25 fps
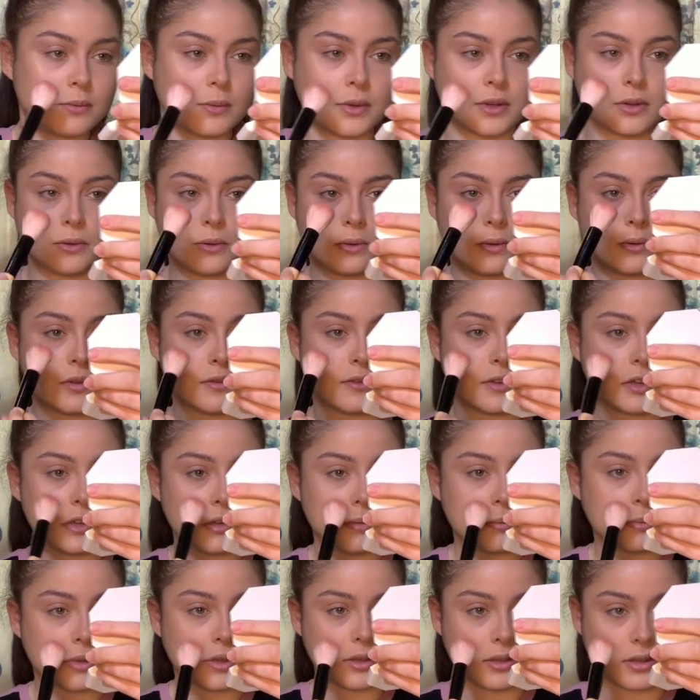Well, not all of
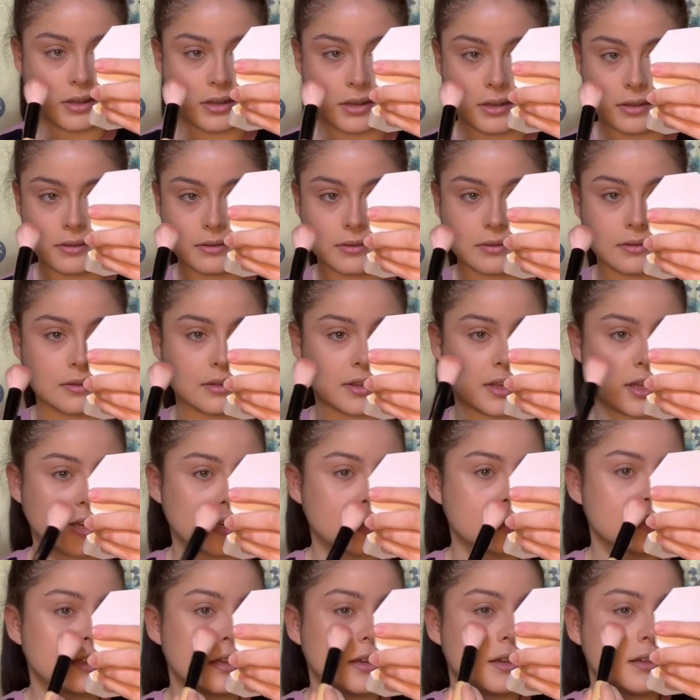it, but you know, the
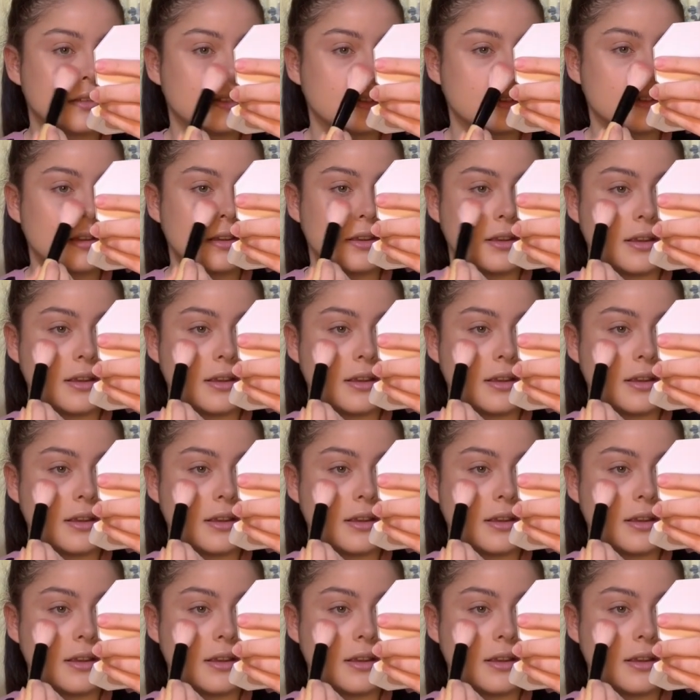excess.